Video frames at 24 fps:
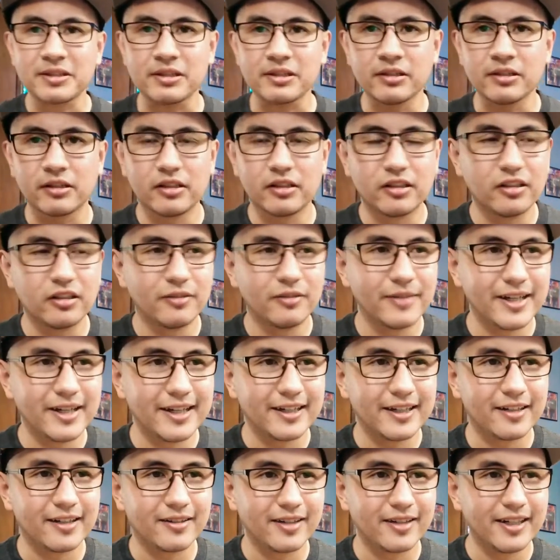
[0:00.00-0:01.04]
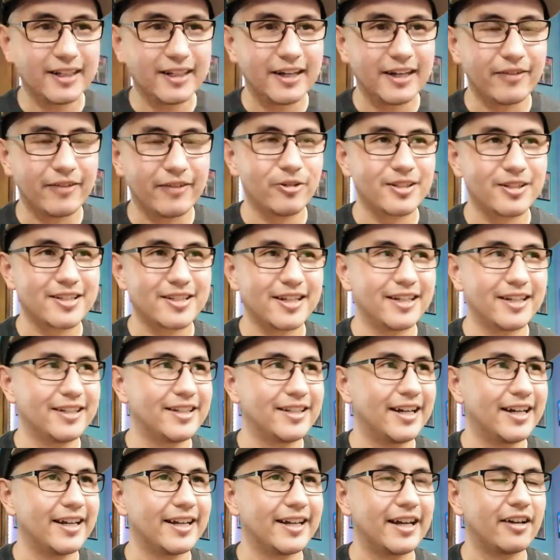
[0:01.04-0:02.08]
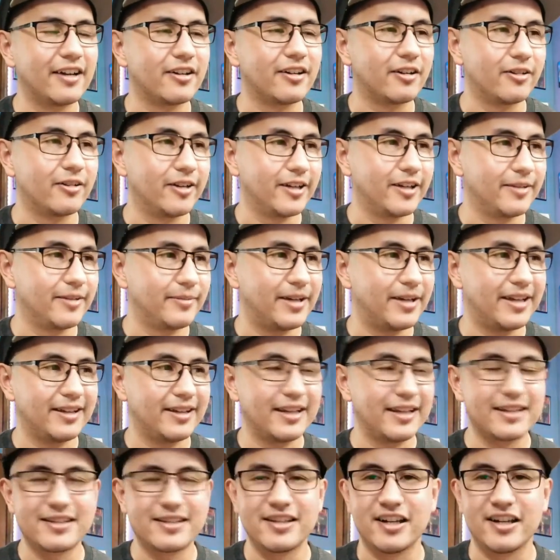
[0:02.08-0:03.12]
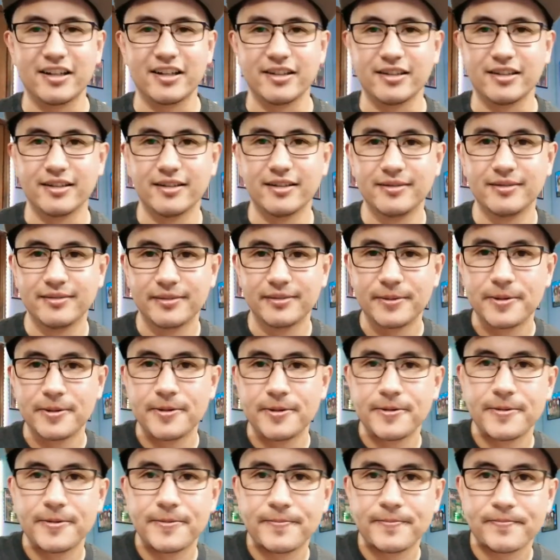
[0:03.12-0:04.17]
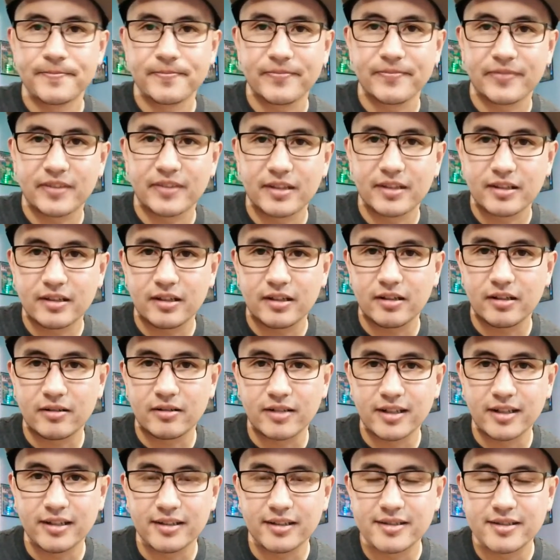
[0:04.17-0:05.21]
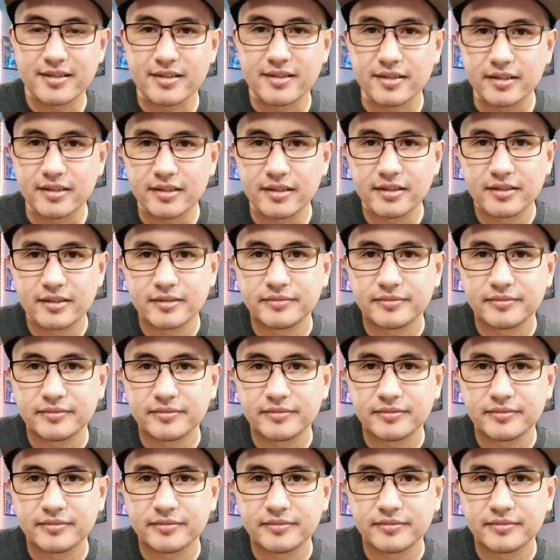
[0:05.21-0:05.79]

Oh man, all right, everyone's kind of dying out already, man. That's not good. All right, let's see.